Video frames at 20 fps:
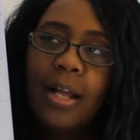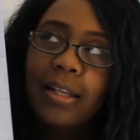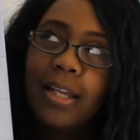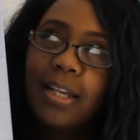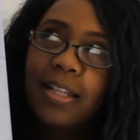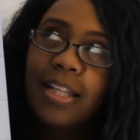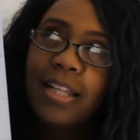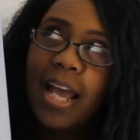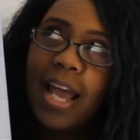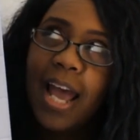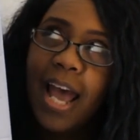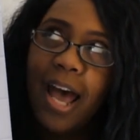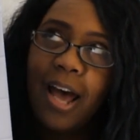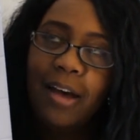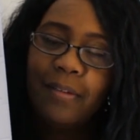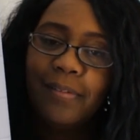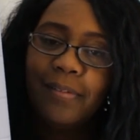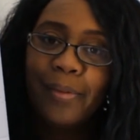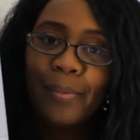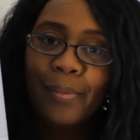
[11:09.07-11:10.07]
like they
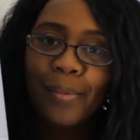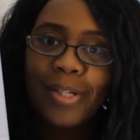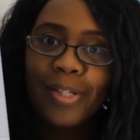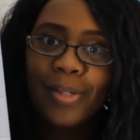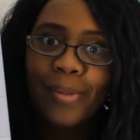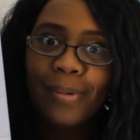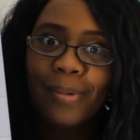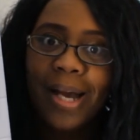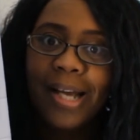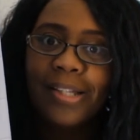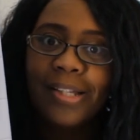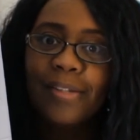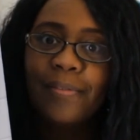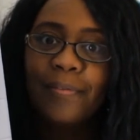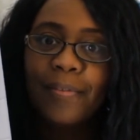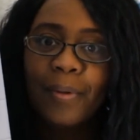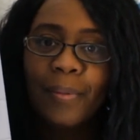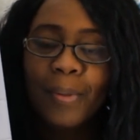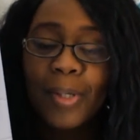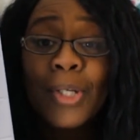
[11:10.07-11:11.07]
have at the restaurants
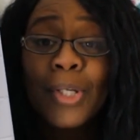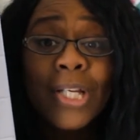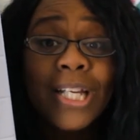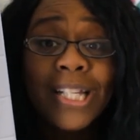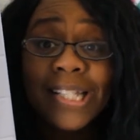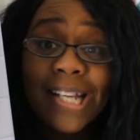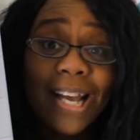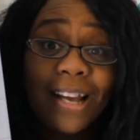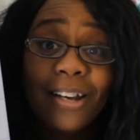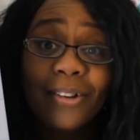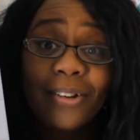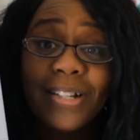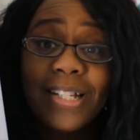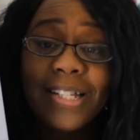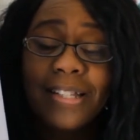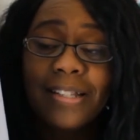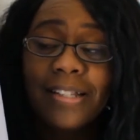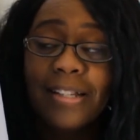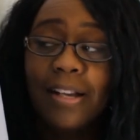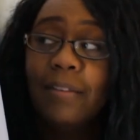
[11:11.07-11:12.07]
for where you get
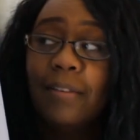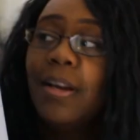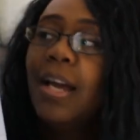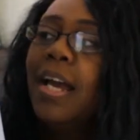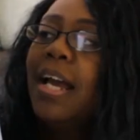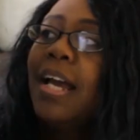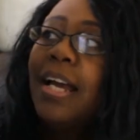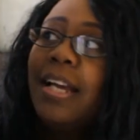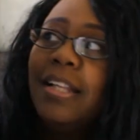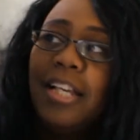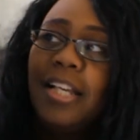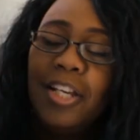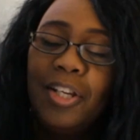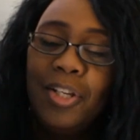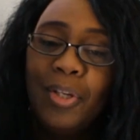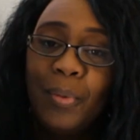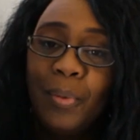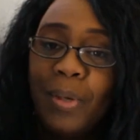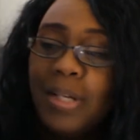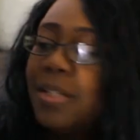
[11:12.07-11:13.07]
daiquiris and stuff. And they give you